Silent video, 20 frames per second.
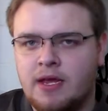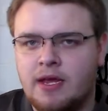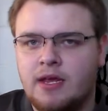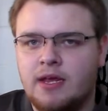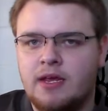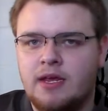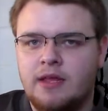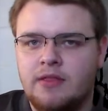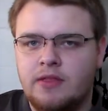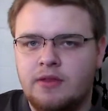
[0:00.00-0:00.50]

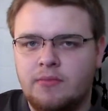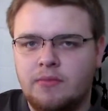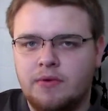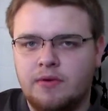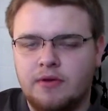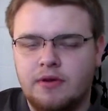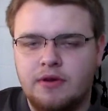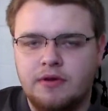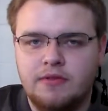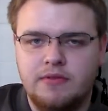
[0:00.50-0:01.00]
and then we
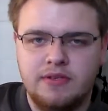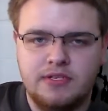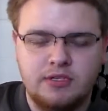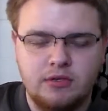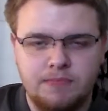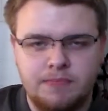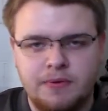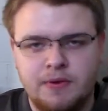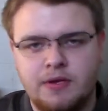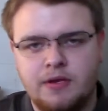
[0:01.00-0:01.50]
were going to do the
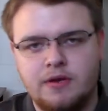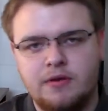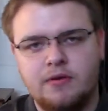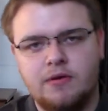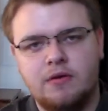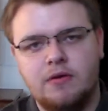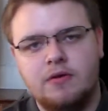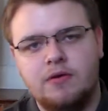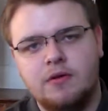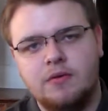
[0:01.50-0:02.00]

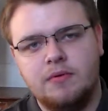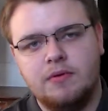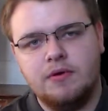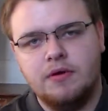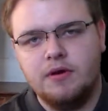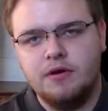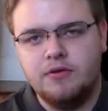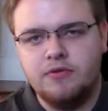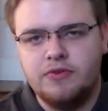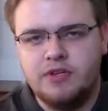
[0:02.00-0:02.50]
superhero, then we were
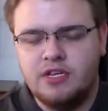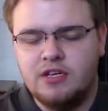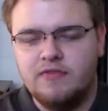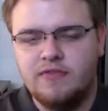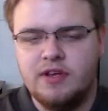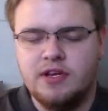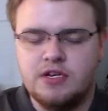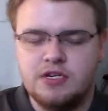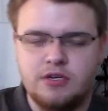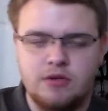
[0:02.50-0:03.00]
going to do
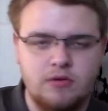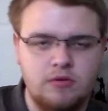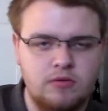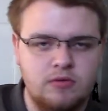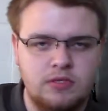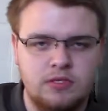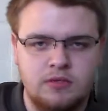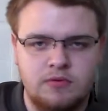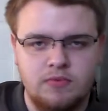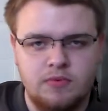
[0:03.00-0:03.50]
TV
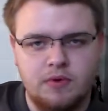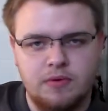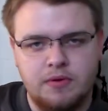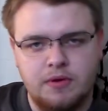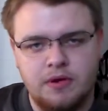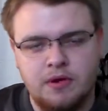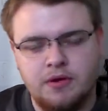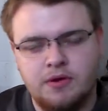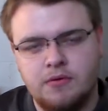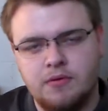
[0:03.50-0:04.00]
shows, and we were
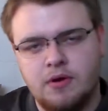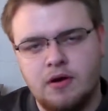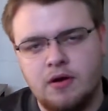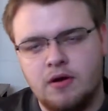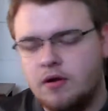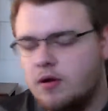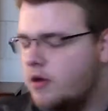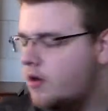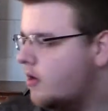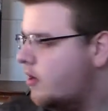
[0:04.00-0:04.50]
going to do
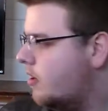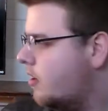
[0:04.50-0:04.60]
our